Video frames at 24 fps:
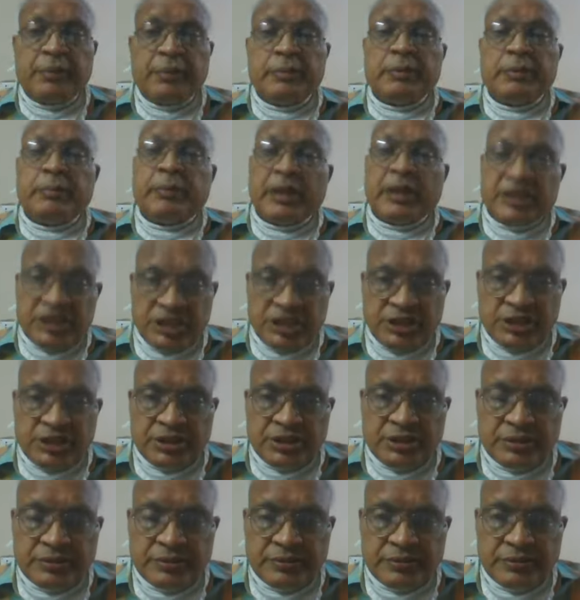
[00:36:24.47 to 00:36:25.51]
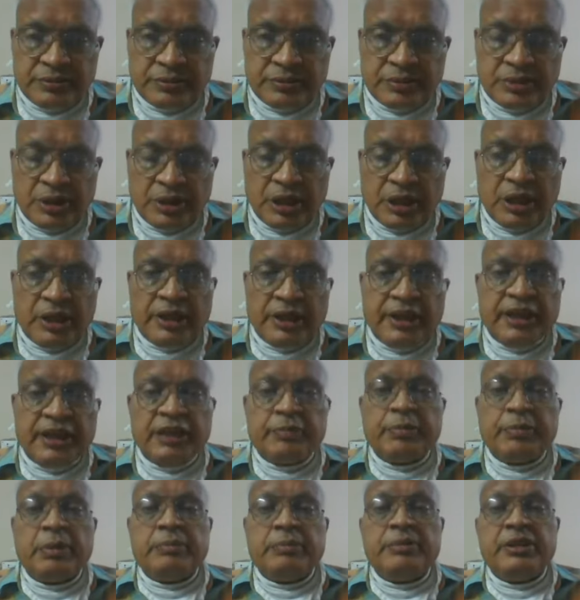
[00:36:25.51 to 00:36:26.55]
it may be budget,
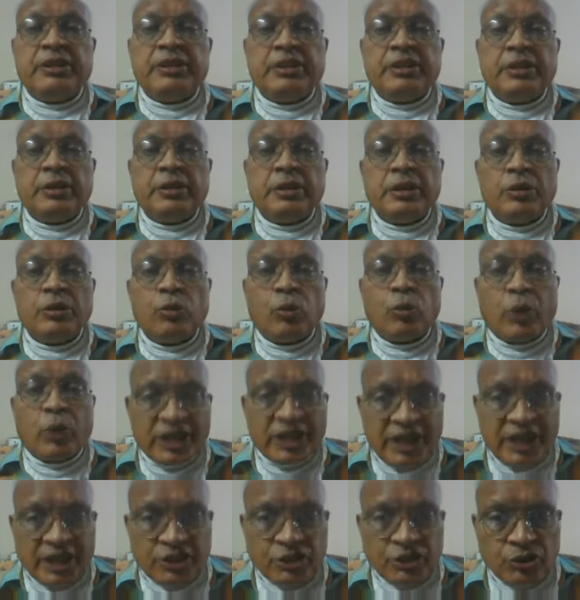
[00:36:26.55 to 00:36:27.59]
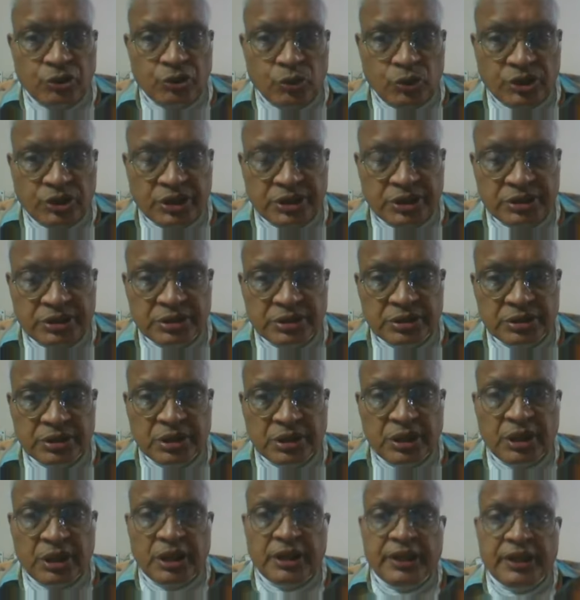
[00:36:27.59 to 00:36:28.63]
it may be work execution,
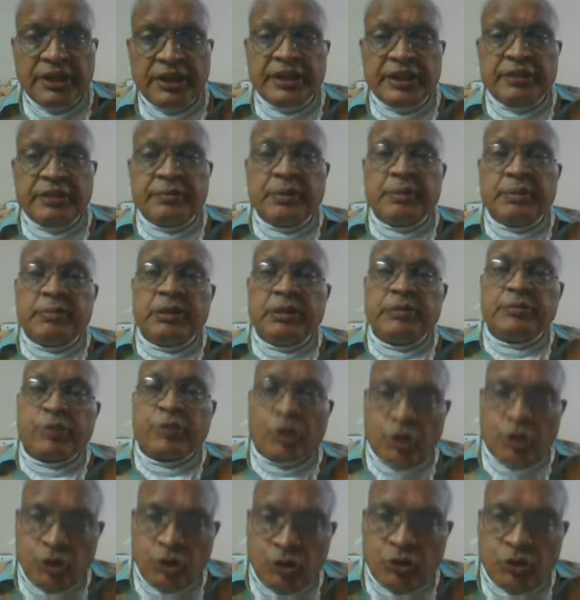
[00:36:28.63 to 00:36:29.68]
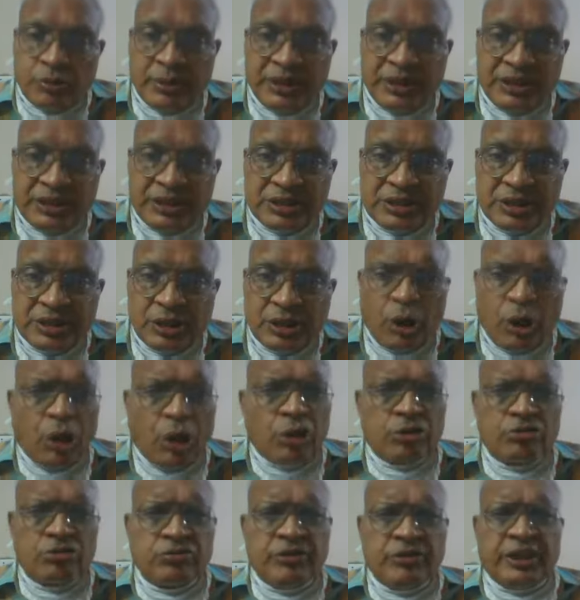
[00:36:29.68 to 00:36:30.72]
it may be procurement,
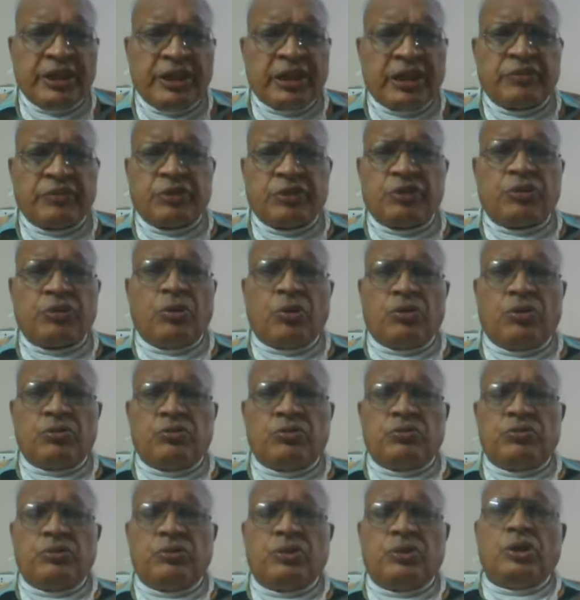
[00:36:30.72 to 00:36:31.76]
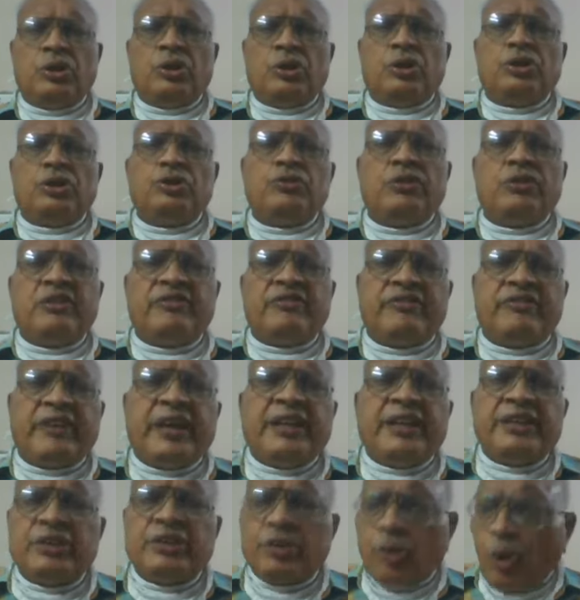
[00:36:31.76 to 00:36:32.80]
or wherever you go, you will
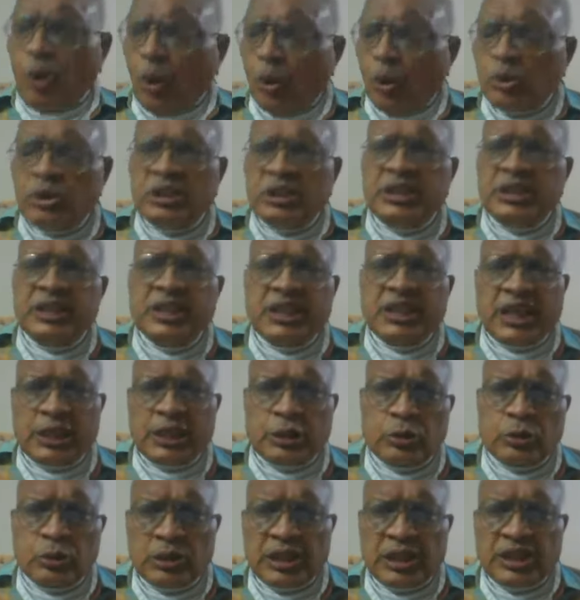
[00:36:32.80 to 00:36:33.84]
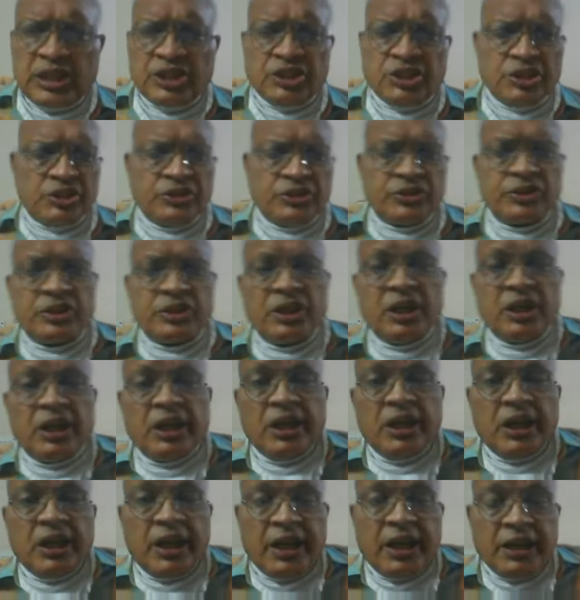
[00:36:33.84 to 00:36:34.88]
find only calculations.
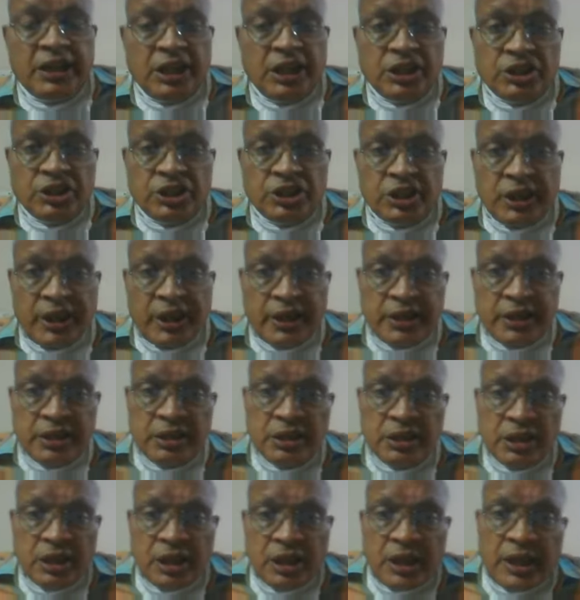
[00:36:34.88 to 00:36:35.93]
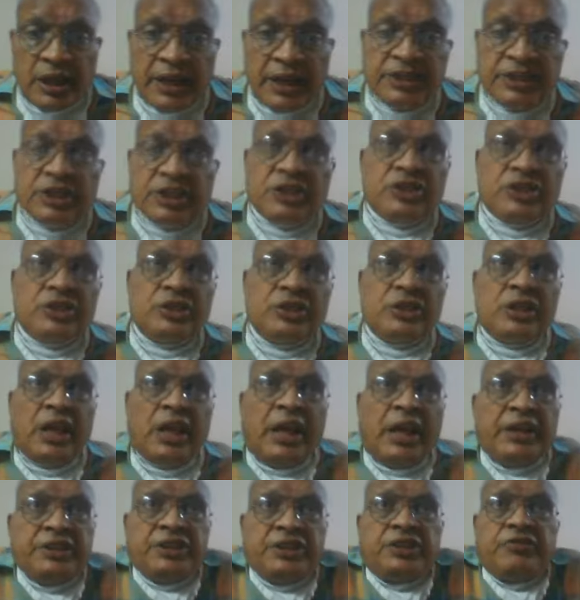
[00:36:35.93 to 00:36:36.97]
In engineering, it is
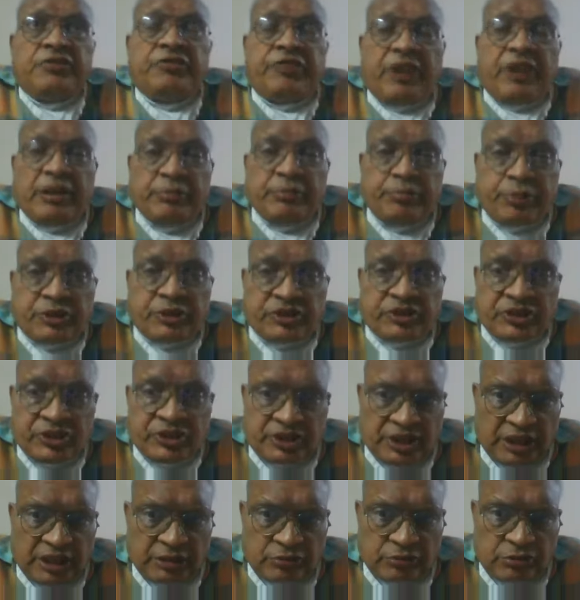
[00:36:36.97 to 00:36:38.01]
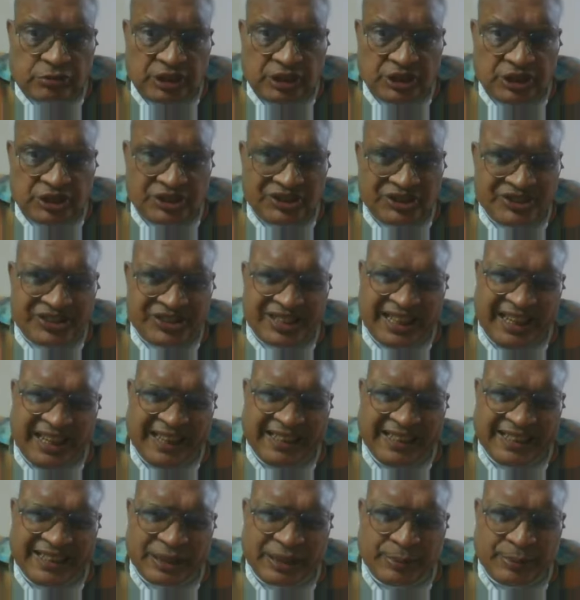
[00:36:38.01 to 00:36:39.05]
95% calculations
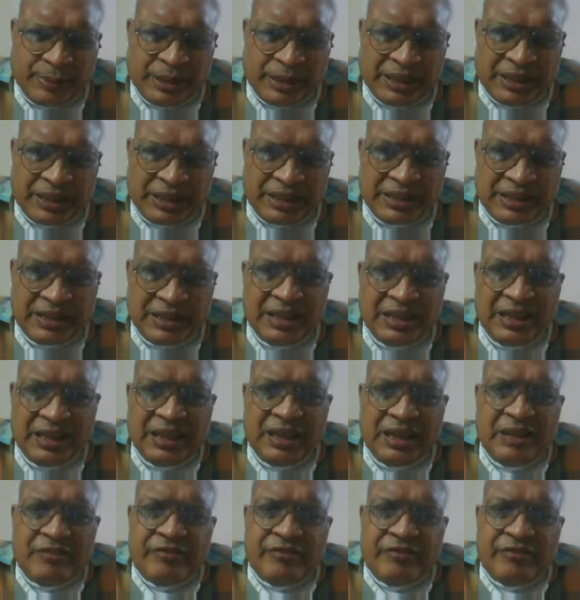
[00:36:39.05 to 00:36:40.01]
and remaining